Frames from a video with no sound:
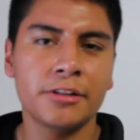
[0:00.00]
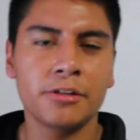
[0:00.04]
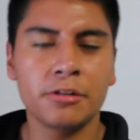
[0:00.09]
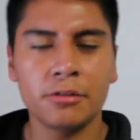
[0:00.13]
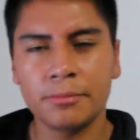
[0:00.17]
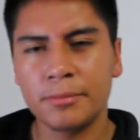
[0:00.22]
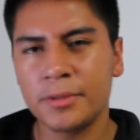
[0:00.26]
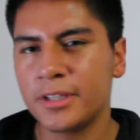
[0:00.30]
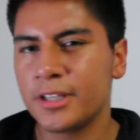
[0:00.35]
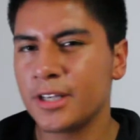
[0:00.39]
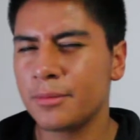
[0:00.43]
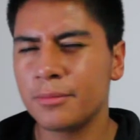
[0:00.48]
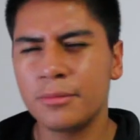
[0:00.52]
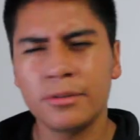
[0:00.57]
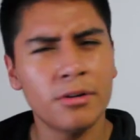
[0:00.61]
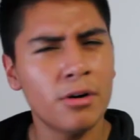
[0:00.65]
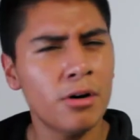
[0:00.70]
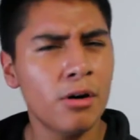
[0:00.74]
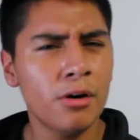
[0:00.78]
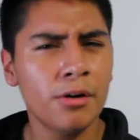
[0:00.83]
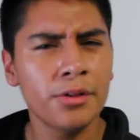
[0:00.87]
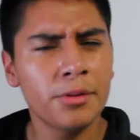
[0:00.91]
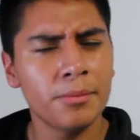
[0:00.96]
It'll be coming to
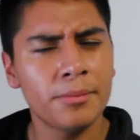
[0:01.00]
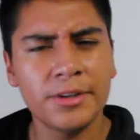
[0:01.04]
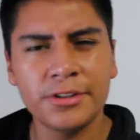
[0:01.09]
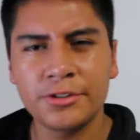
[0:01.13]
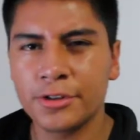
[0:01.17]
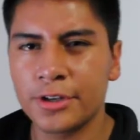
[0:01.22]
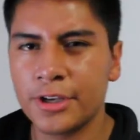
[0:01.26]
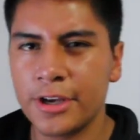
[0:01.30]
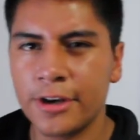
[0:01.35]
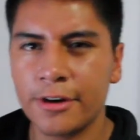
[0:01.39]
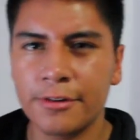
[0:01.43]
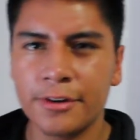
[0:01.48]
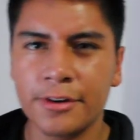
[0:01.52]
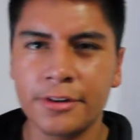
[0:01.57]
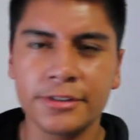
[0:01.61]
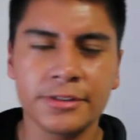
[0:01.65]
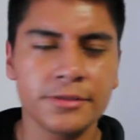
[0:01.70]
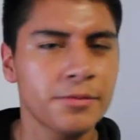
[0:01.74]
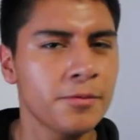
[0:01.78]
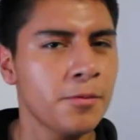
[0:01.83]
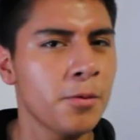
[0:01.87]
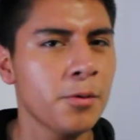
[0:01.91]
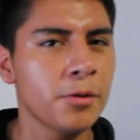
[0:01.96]
all the major carriers,
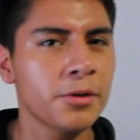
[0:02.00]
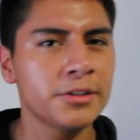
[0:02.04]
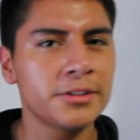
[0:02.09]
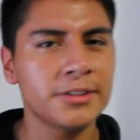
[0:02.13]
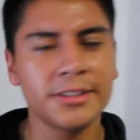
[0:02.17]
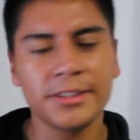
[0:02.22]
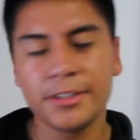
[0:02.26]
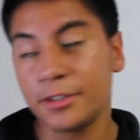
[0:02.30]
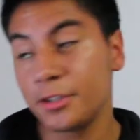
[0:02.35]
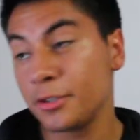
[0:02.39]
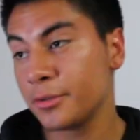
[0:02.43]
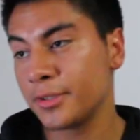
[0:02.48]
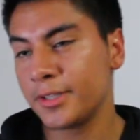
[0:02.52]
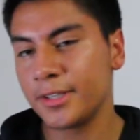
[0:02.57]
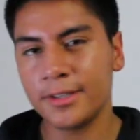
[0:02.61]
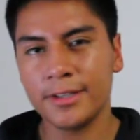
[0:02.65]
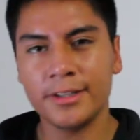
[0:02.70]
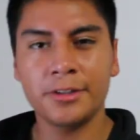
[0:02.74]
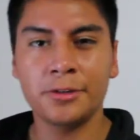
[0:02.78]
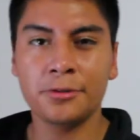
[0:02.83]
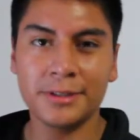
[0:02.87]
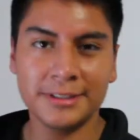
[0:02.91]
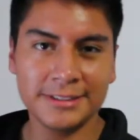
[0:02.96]
of course, in the
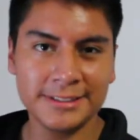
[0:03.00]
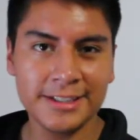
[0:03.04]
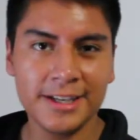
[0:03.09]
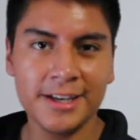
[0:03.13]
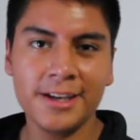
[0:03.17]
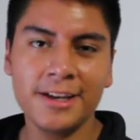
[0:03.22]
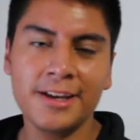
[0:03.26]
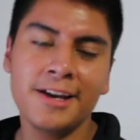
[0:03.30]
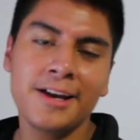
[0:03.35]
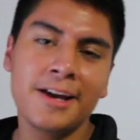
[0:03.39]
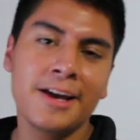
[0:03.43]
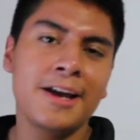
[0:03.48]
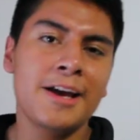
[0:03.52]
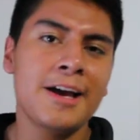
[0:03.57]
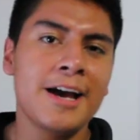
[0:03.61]
USA.